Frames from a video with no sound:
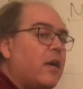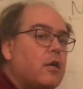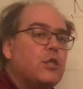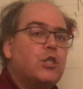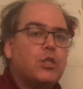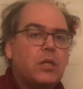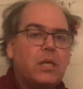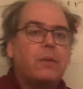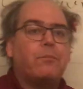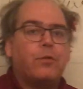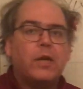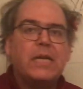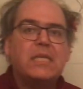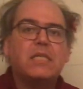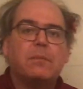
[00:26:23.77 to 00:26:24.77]
actually
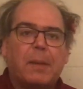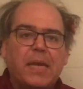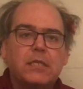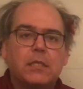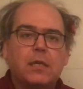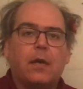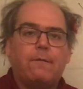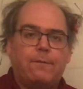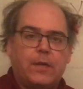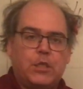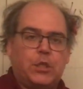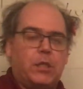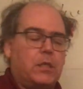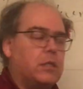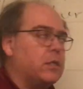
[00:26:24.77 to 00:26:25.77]
pretty space
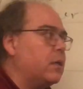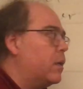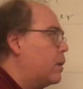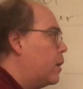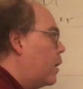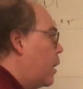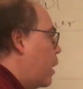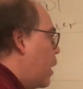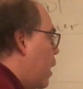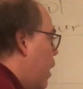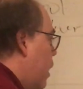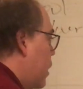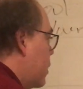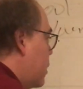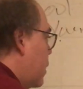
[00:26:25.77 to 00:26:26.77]
efficient.
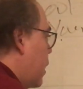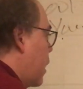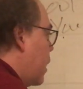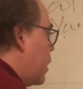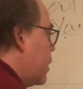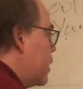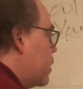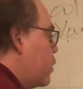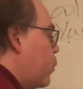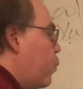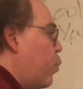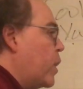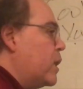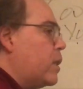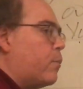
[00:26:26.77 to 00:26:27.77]
Uh, the,
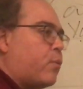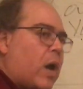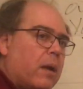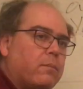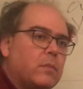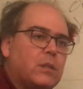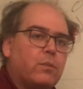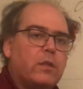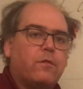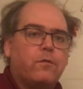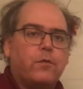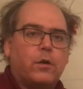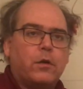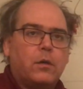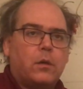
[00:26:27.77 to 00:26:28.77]
one of the problems with
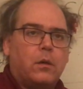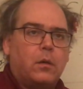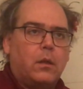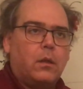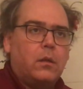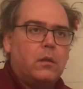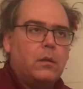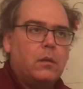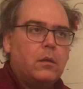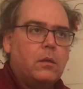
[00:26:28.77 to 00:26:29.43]
vertical